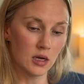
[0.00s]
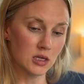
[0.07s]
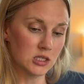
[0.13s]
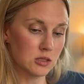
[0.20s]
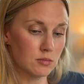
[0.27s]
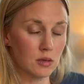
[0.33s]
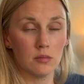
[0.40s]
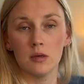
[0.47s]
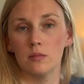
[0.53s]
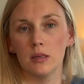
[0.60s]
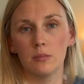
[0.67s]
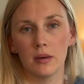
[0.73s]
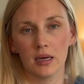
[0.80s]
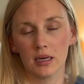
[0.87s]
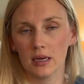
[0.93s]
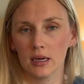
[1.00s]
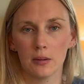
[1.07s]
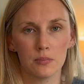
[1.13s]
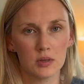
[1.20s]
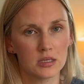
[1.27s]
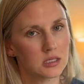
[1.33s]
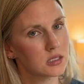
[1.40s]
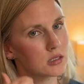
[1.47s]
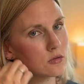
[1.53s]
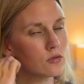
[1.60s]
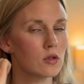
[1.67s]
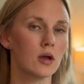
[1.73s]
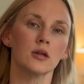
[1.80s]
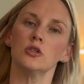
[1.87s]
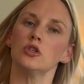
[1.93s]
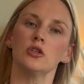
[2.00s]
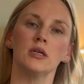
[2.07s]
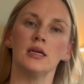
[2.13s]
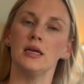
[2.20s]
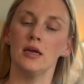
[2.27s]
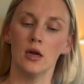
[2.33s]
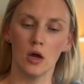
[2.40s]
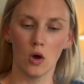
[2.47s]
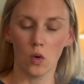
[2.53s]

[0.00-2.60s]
to maybe be picking up pieces of laundry,